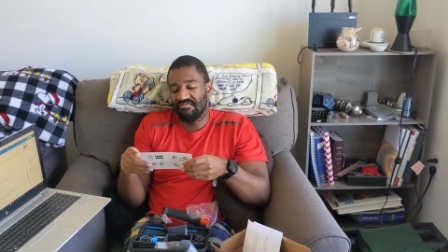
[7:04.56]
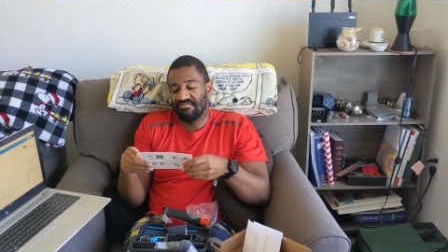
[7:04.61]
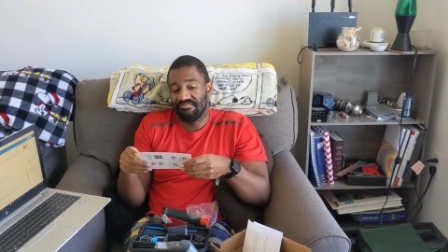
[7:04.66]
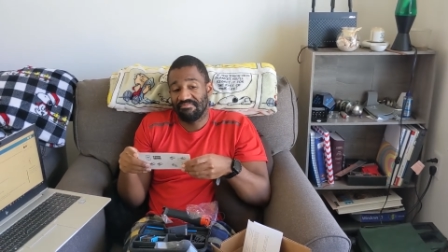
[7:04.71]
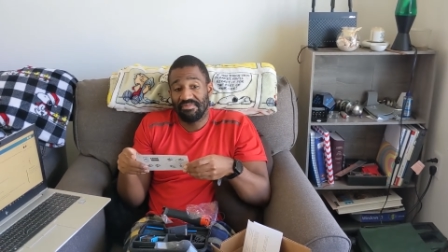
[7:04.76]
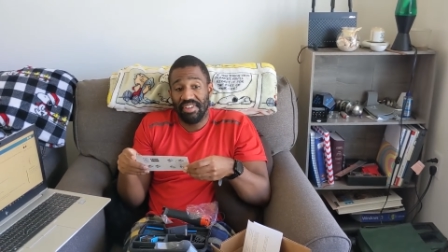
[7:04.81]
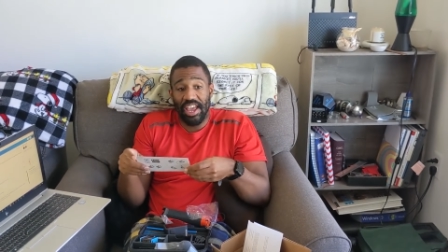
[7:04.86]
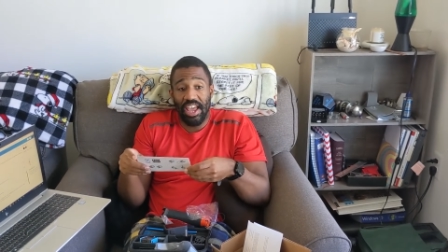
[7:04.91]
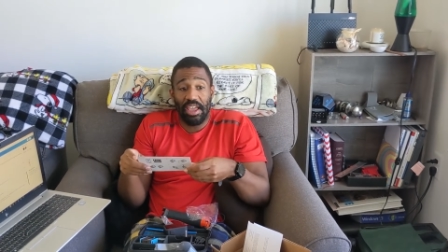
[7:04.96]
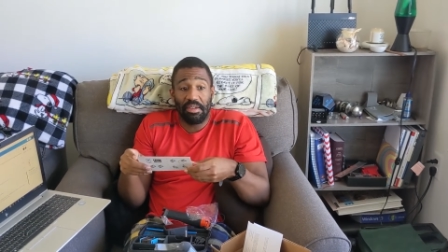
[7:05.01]

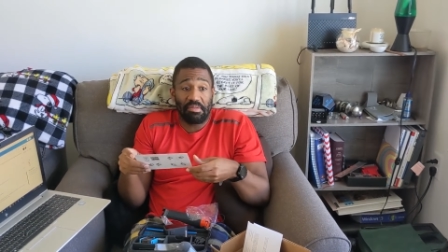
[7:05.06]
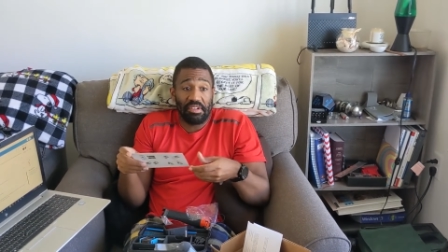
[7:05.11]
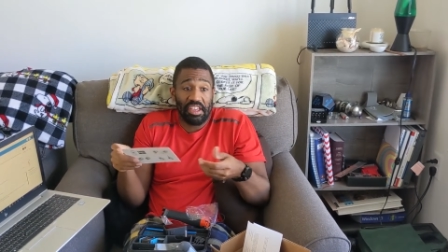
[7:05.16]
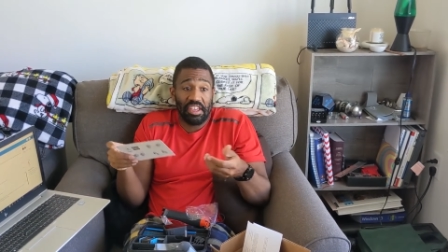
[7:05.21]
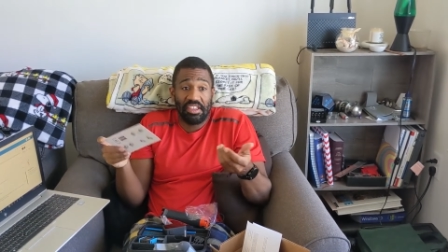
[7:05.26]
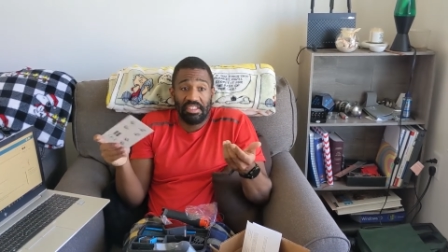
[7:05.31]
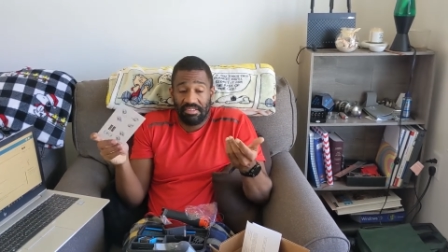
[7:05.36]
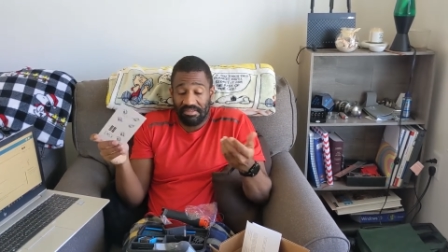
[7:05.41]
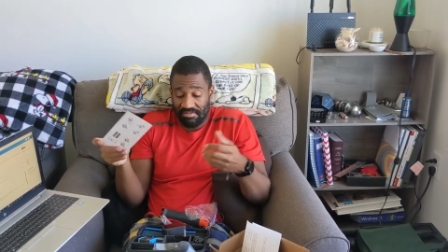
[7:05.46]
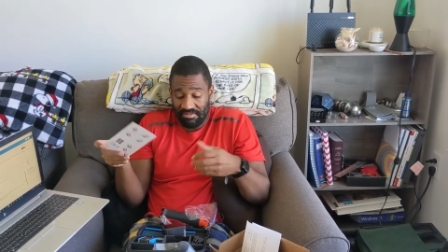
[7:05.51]

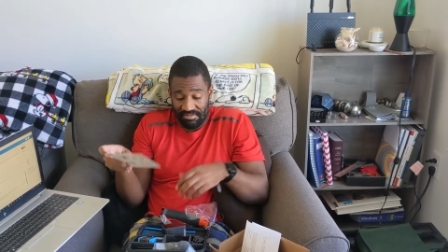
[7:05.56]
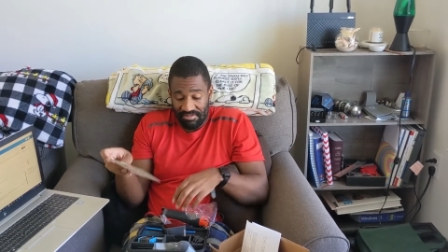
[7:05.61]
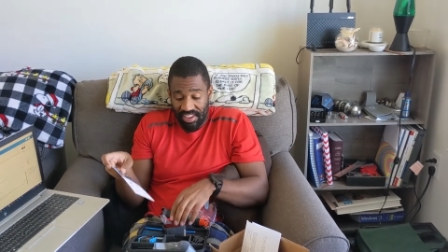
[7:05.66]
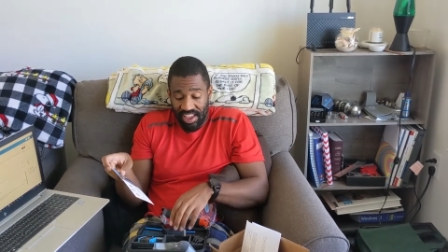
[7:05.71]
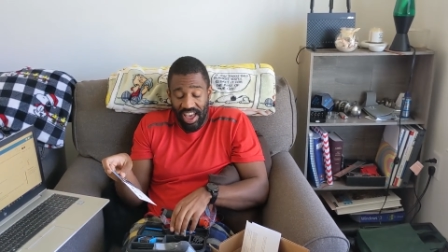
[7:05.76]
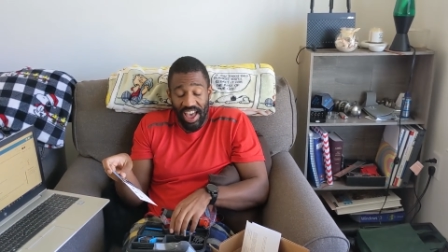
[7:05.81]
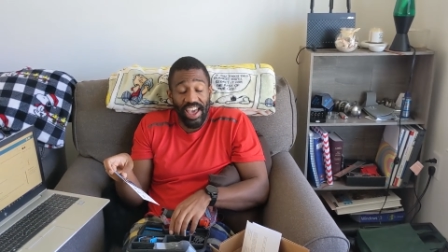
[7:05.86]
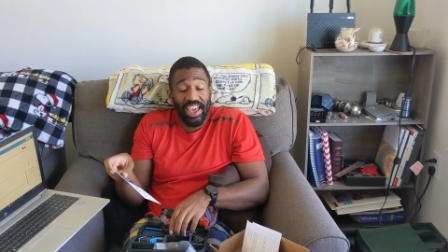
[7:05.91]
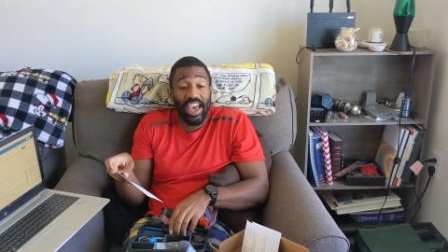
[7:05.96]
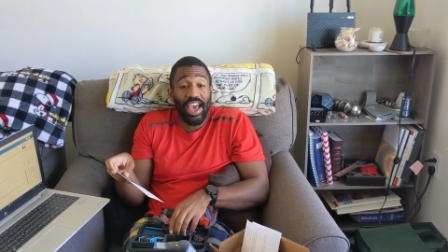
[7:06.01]
maybe.
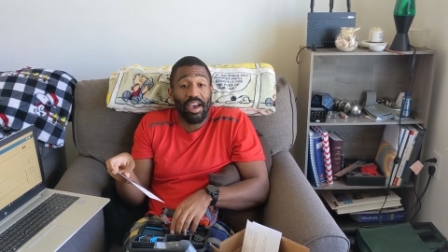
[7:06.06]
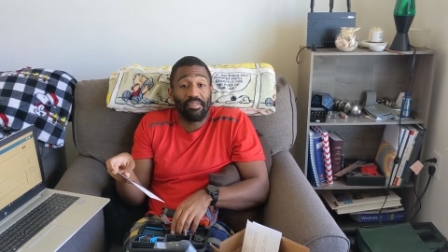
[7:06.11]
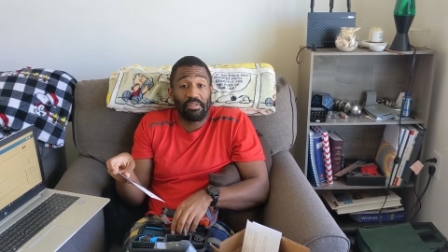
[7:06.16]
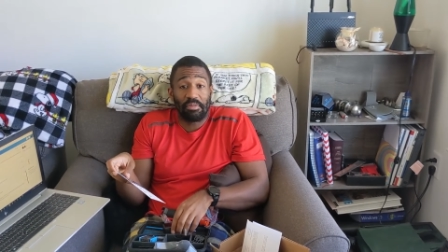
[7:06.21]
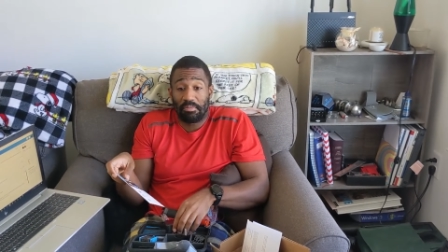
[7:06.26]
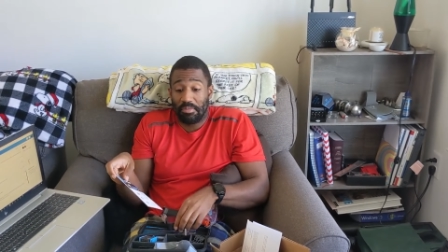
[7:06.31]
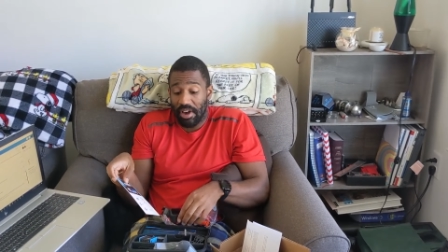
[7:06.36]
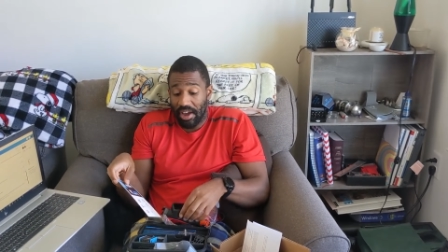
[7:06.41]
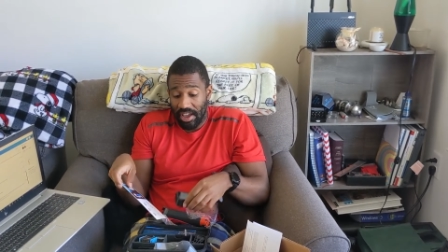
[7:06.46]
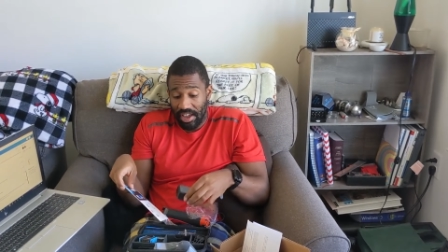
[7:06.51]
I have
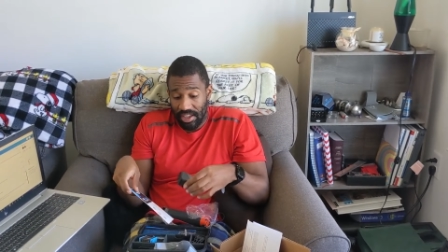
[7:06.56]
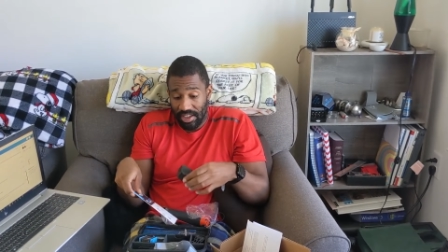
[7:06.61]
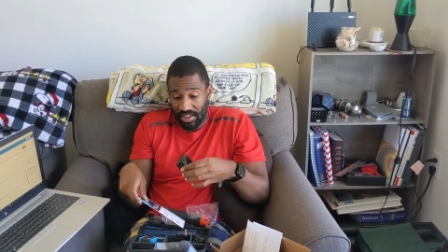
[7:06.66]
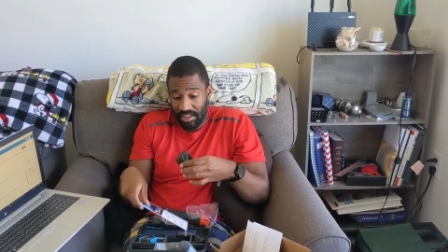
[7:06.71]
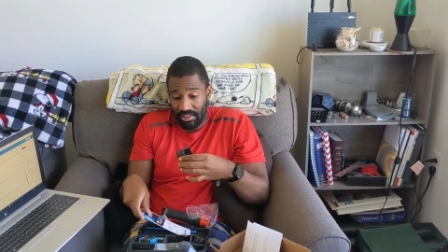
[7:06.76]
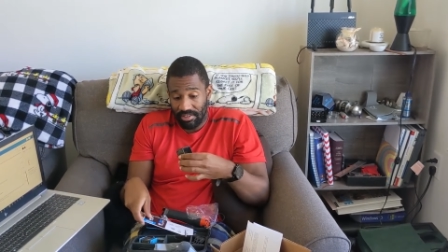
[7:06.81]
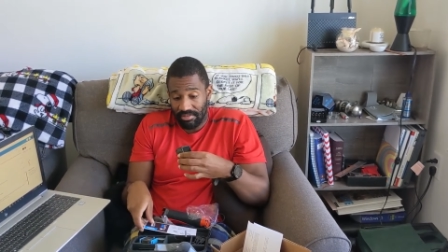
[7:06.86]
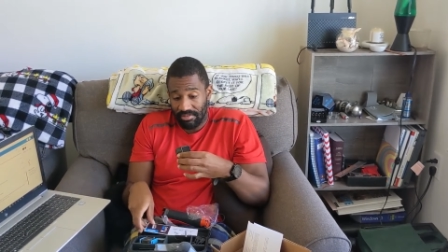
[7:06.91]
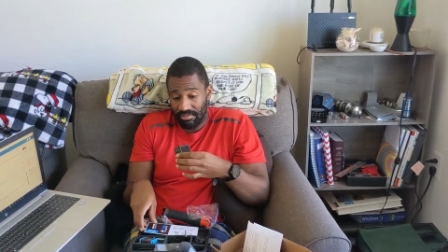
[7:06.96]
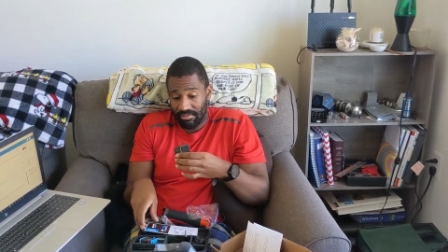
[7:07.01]
a bike.
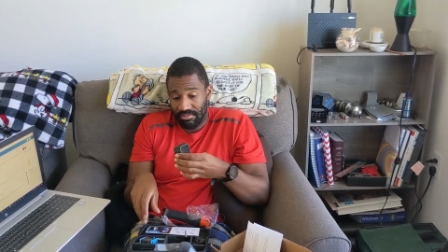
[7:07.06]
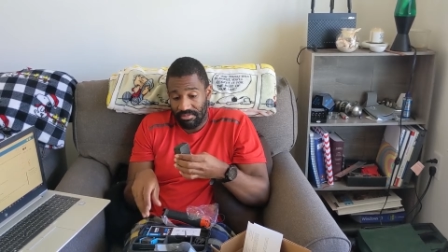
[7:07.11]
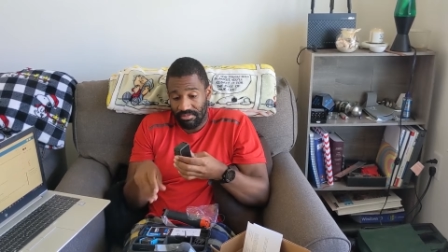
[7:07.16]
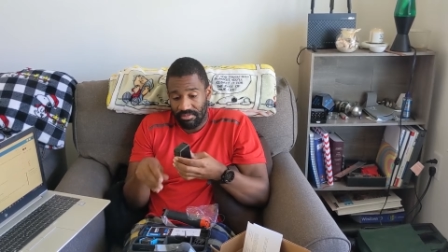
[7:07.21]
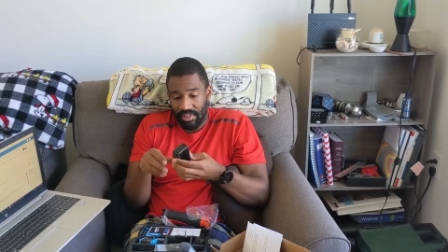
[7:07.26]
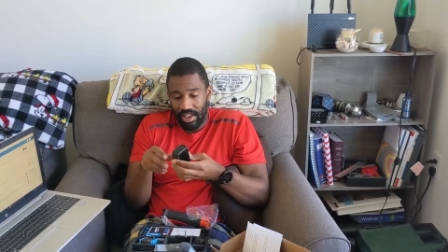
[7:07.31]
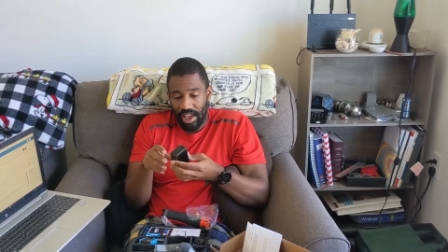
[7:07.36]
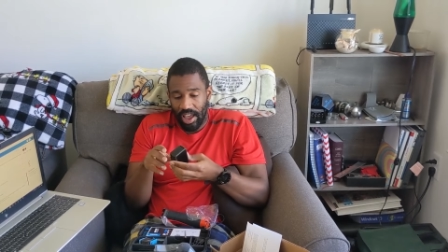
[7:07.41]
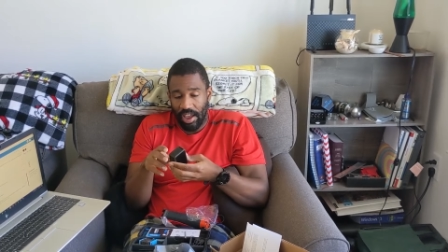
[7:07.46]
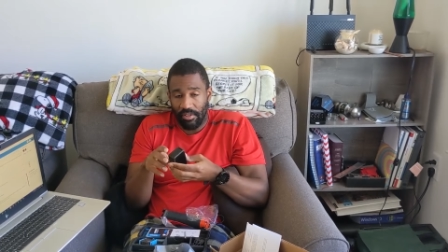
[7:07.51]

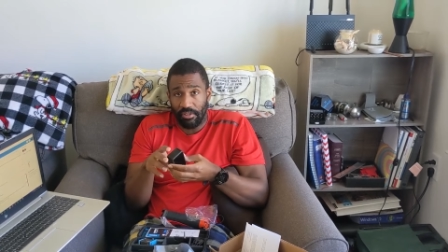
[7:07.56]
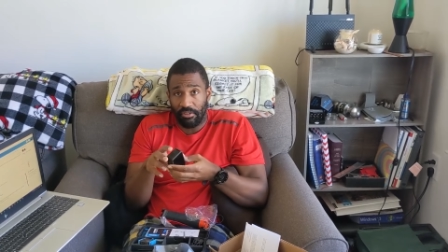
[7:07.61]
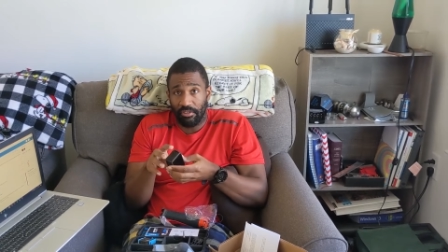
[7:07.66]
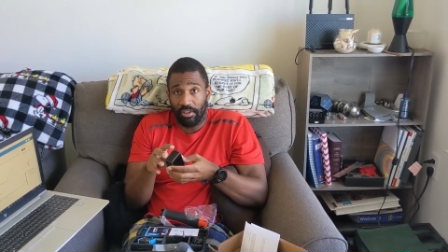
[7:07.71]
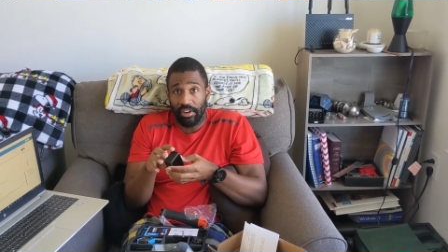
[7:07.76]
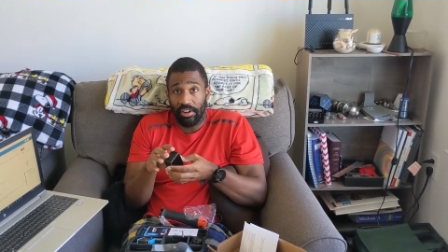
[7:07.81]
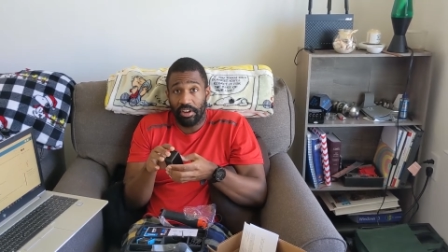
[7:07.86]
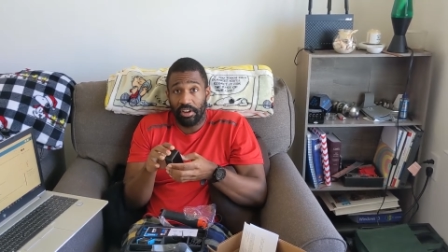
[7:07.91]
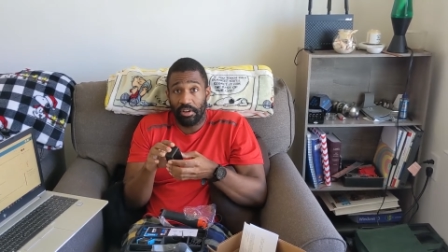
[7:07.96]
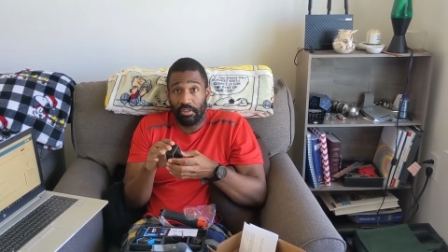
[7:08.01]
I've
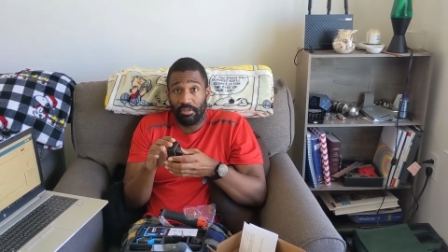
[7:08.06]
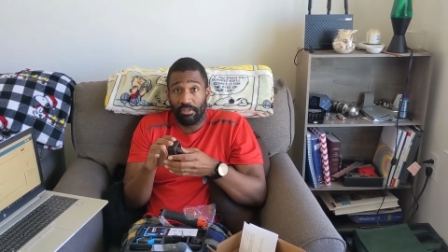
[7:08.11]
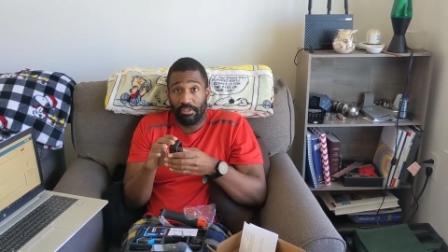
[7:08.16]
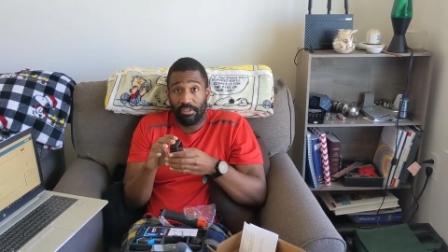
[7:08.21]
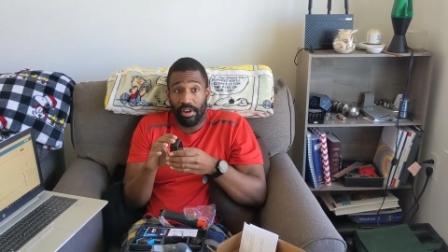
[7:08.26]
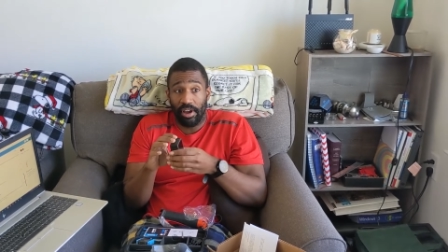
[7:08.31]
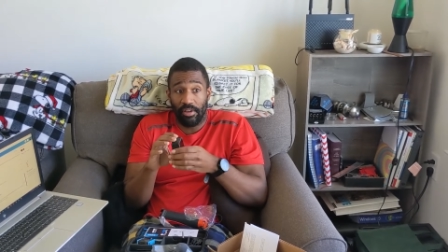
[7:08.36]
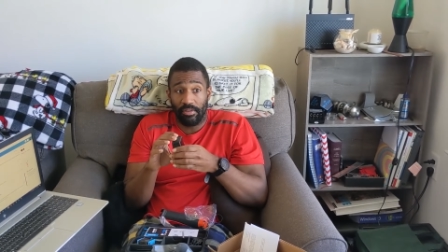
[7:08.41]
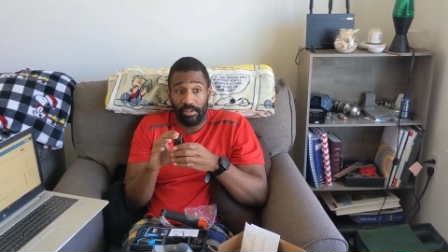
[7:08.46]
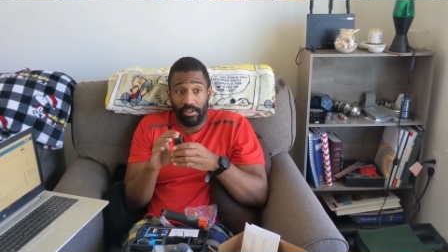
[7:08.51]
ridden in it
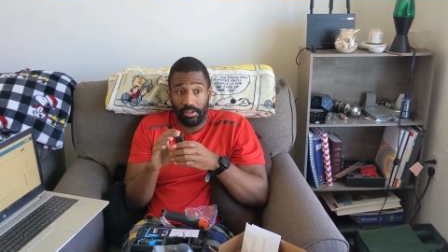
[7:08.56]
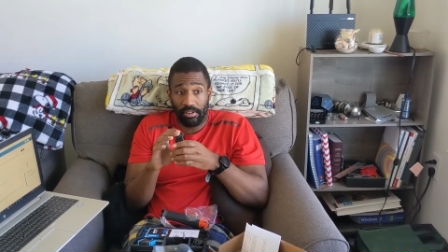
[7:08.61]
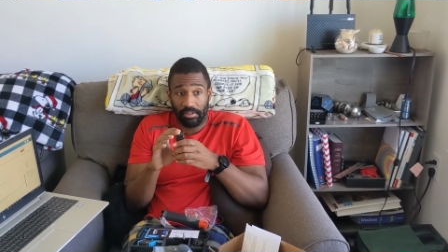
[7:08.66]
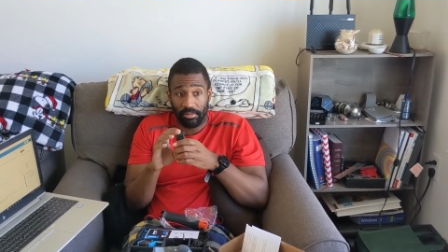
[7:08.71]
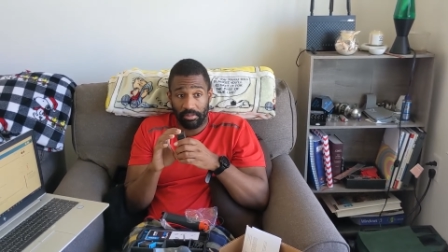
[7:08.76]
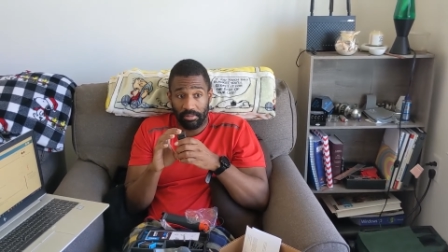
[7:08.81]
forever.